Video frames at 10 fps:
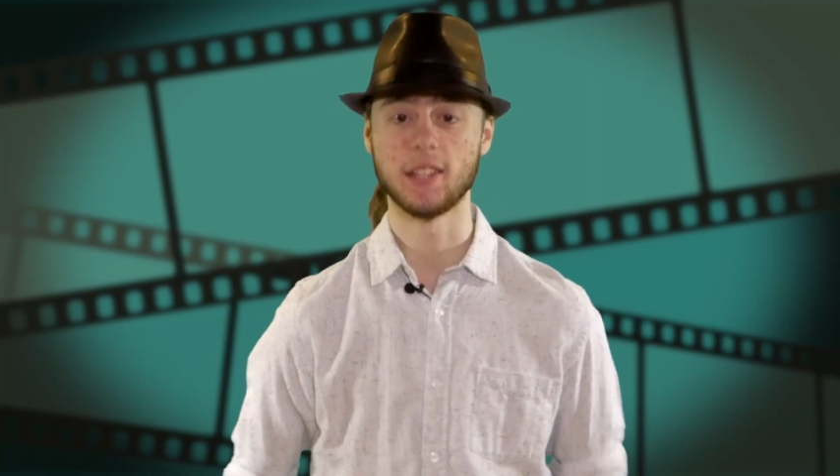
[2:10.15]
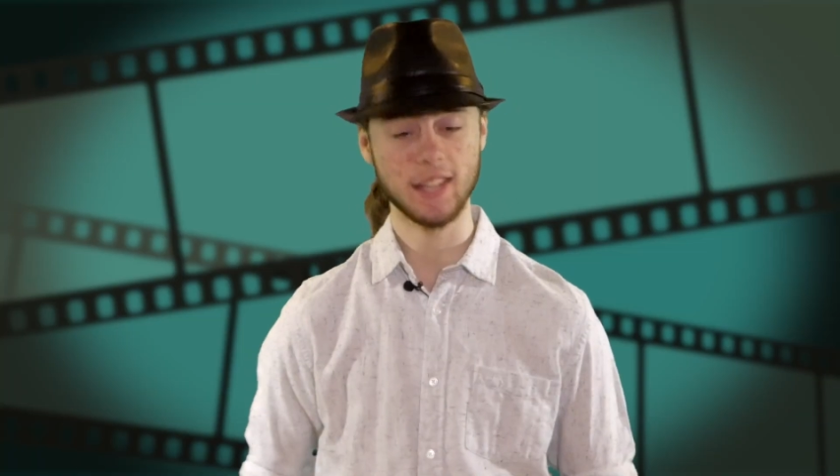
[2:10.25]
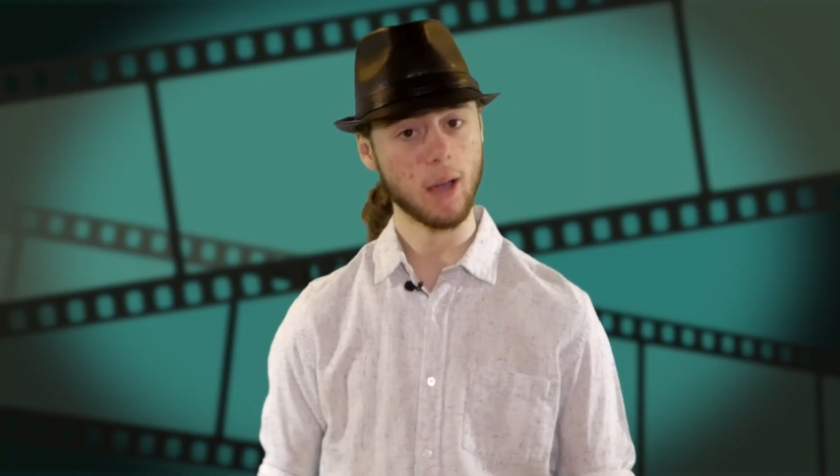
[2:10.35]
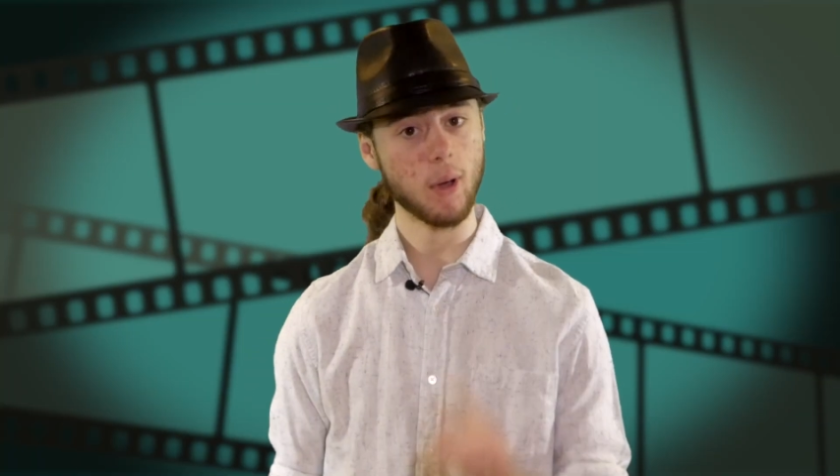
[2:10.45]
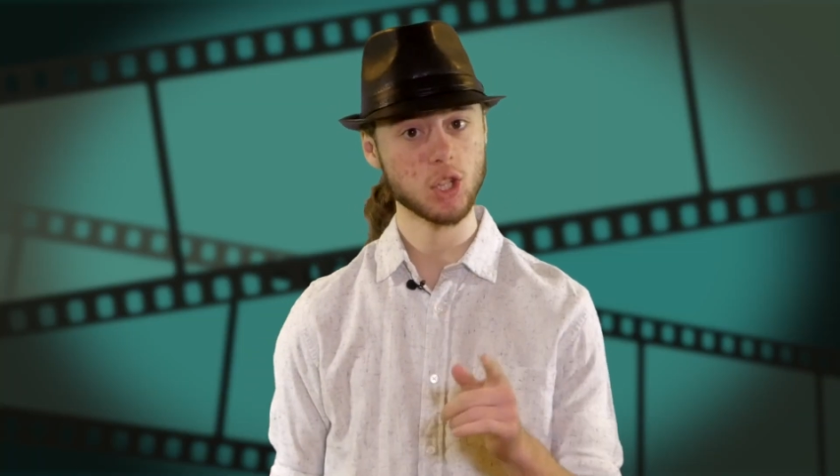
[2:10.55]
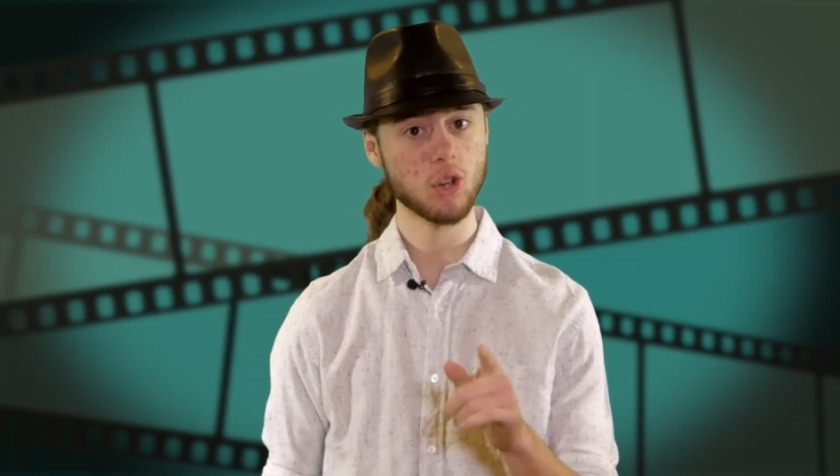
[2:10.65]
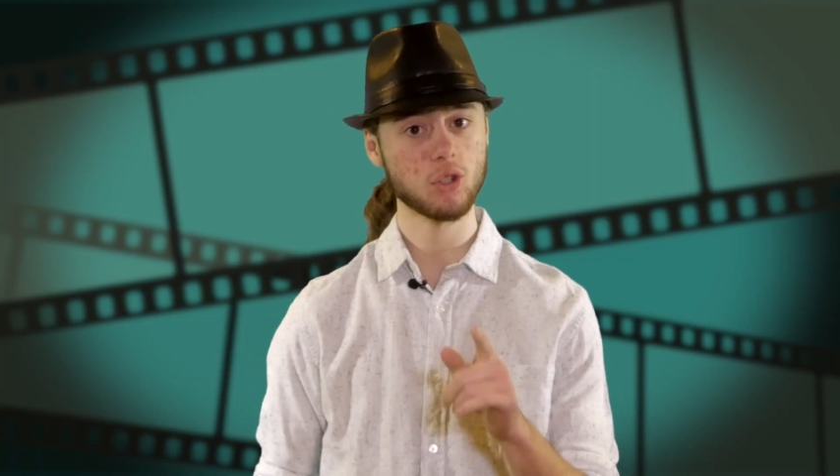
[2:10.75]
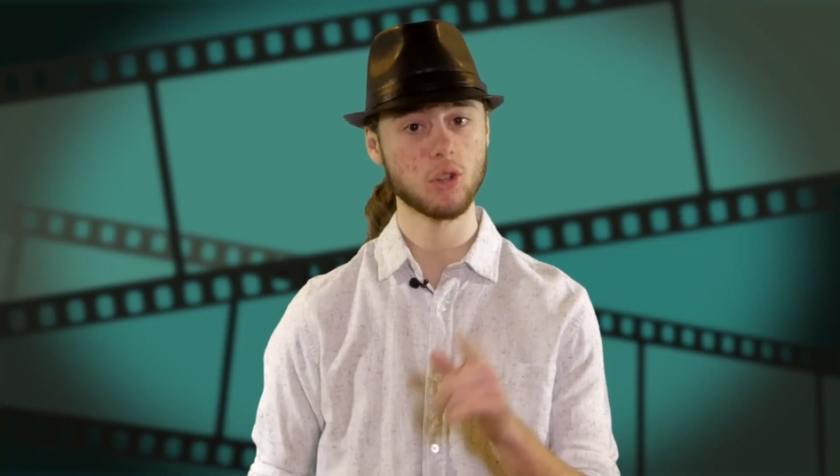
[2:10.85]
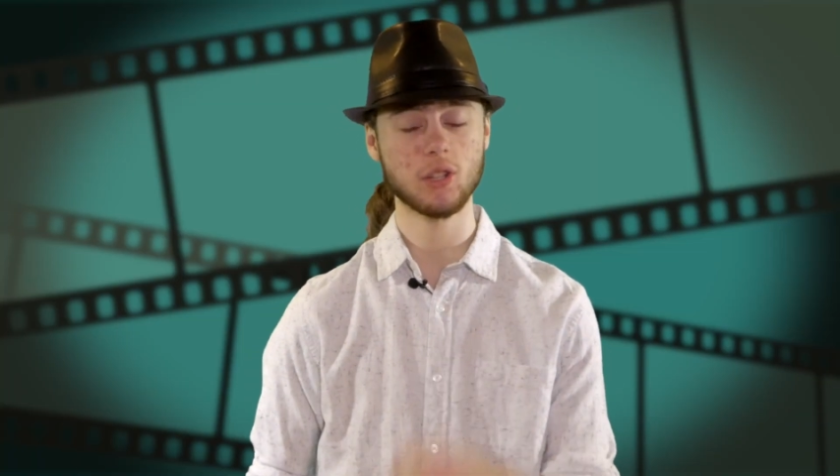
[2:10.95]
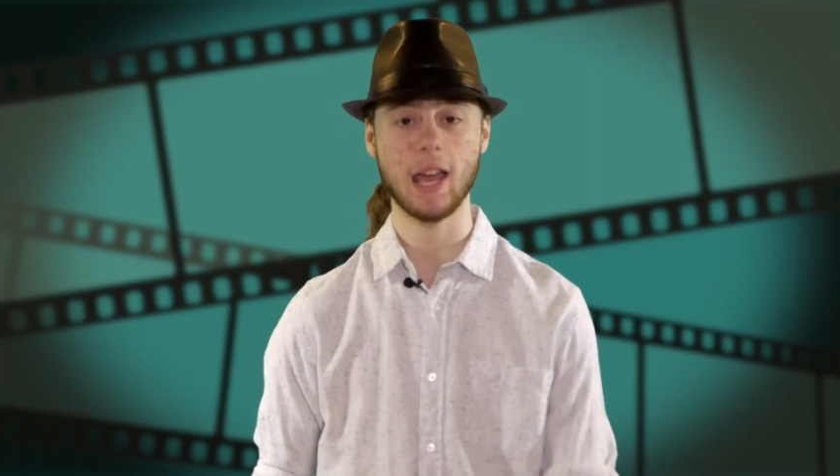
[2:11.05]
The DIY show
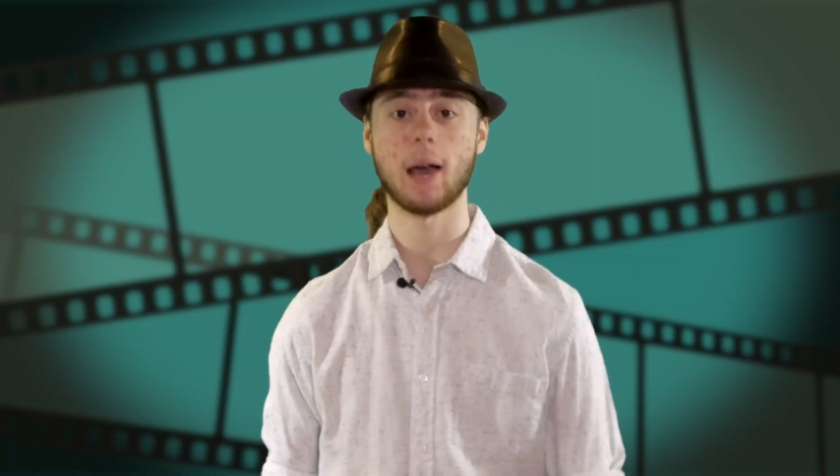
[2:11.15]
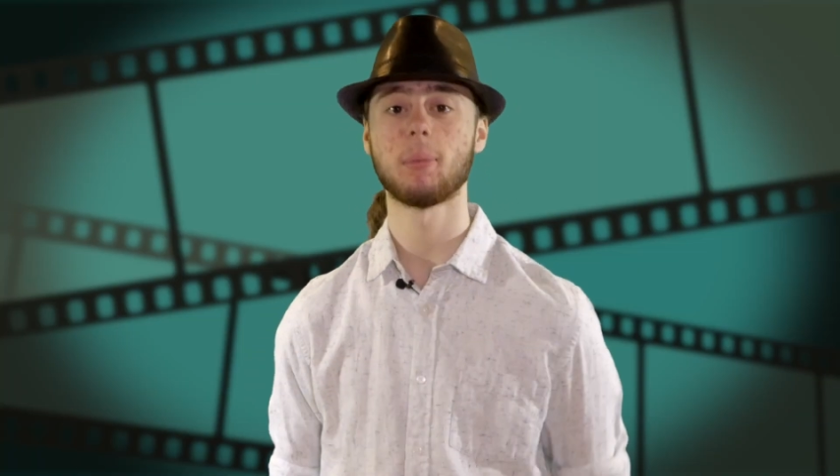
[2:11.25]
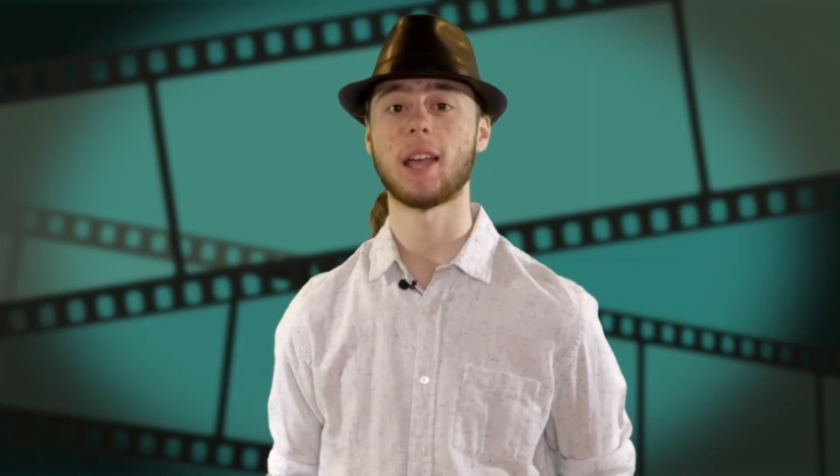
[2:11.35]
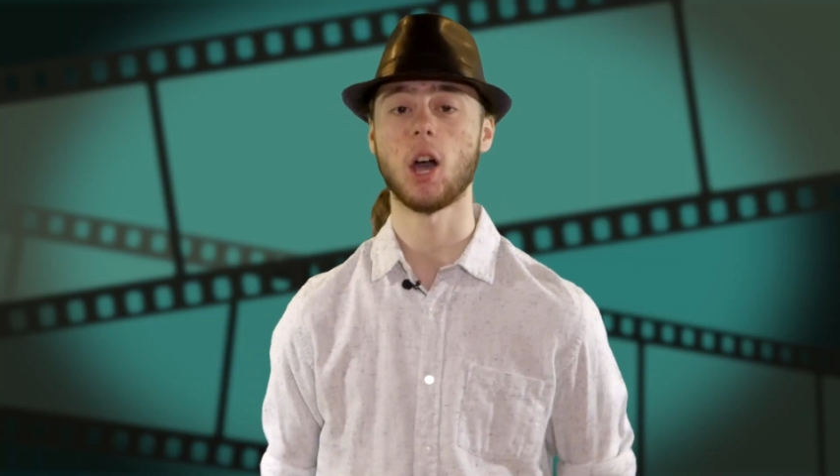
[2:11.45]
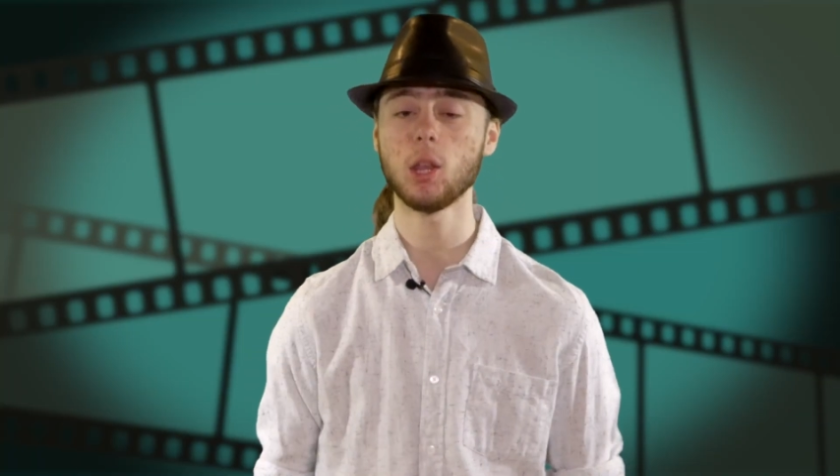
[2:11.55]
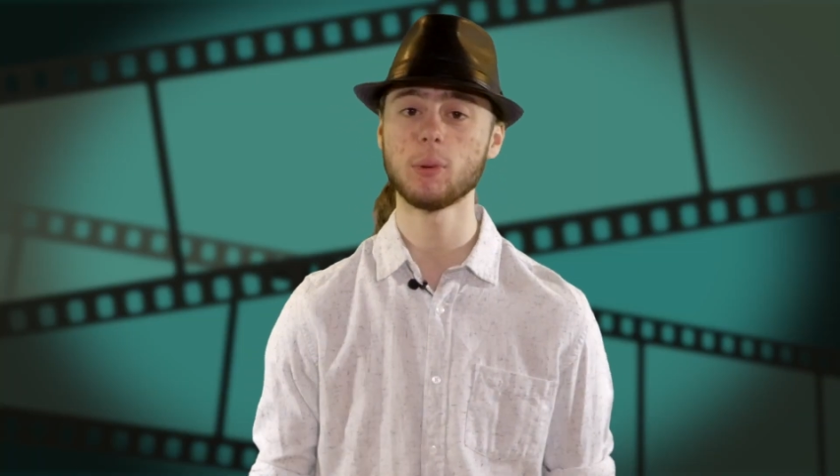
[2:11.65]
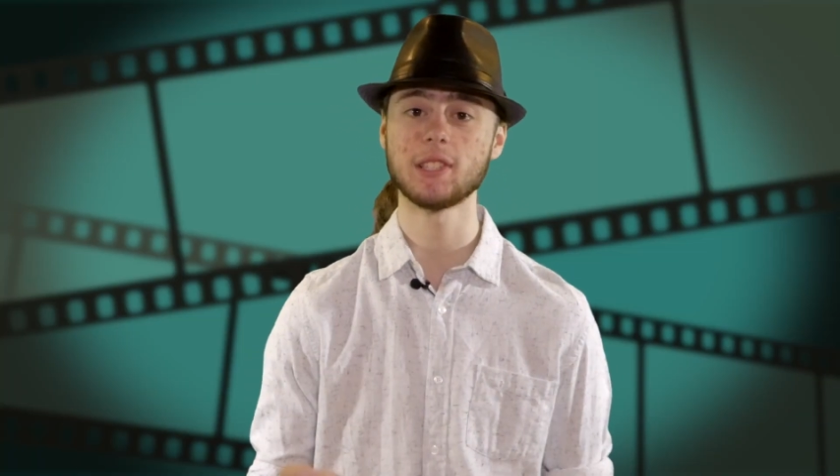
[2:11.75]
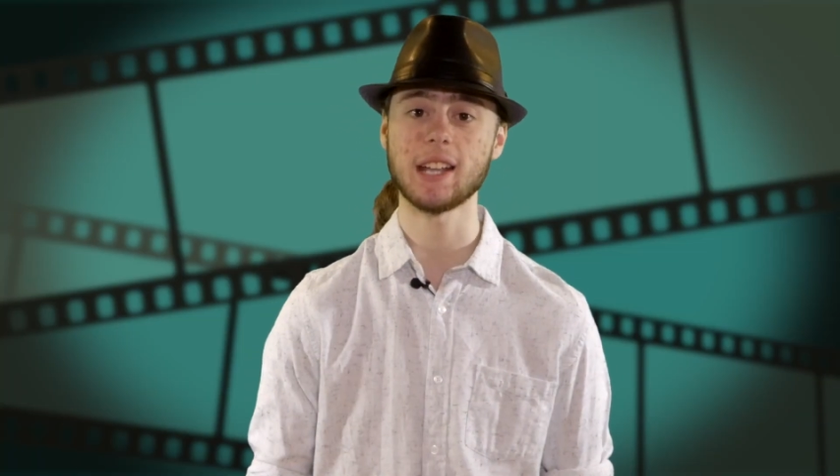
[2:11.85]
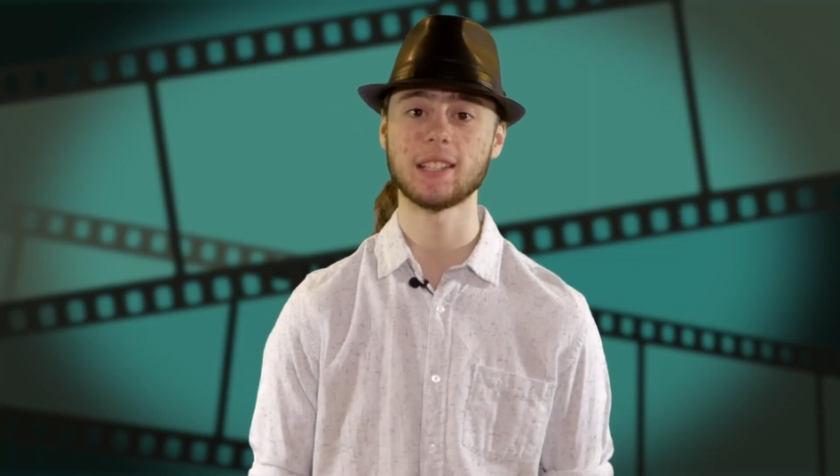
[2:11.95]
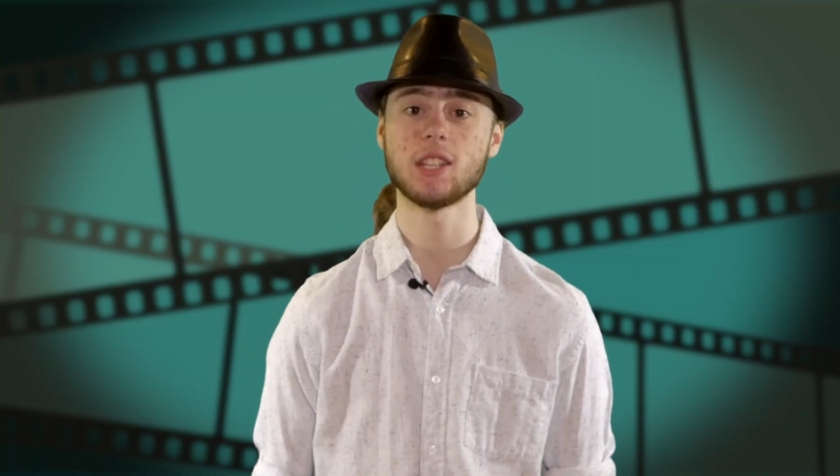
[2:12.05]
shows you how to apply
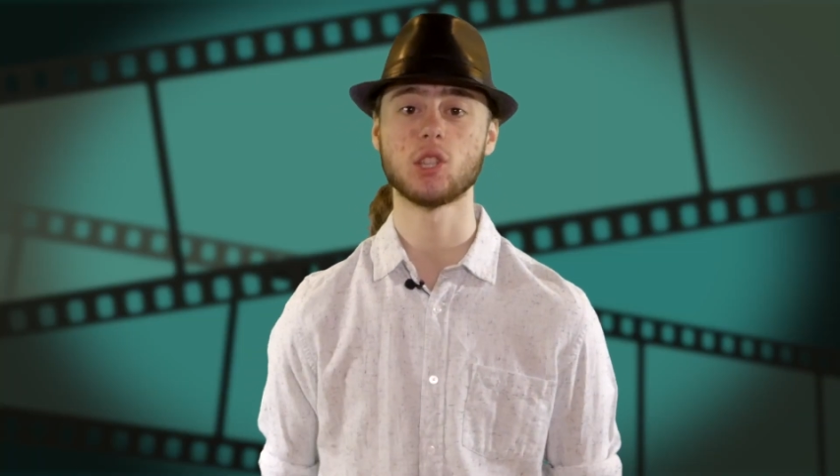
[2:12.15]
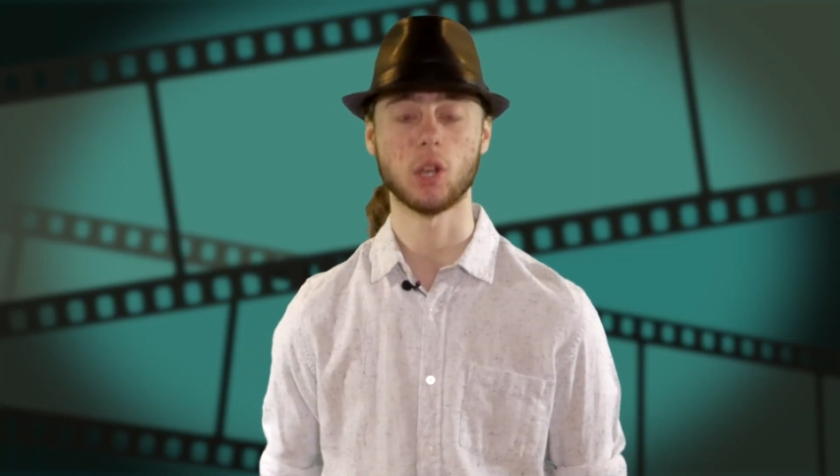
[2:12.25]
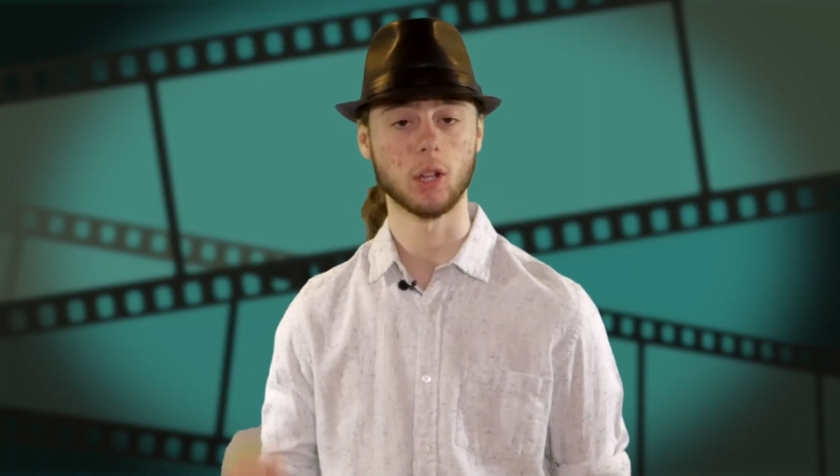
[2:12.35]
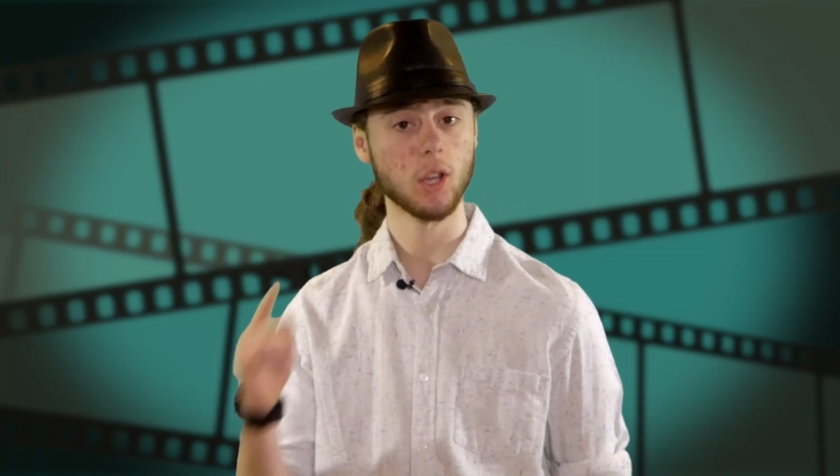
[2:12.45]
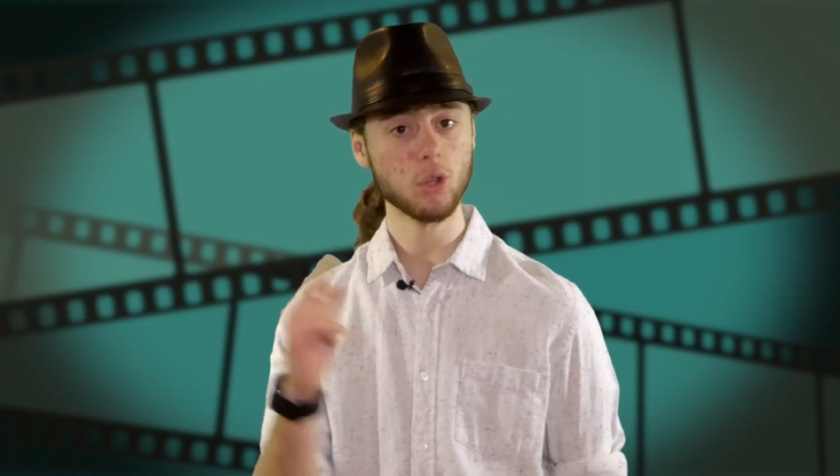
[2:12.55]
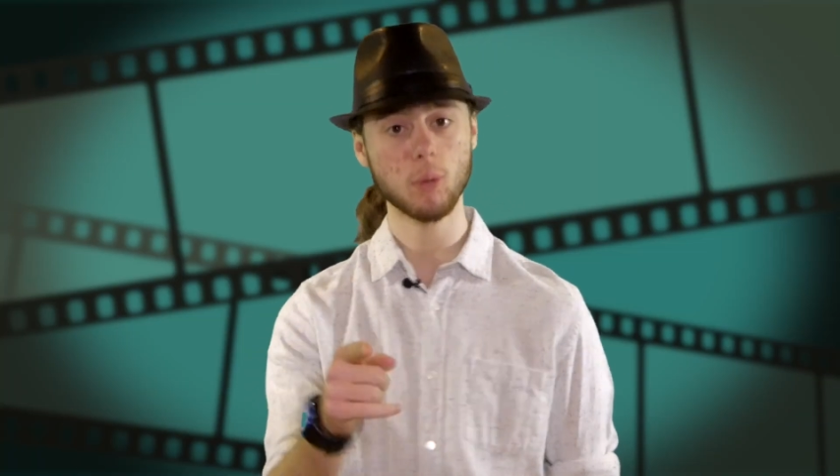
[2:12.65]
Hollywood techniques to your low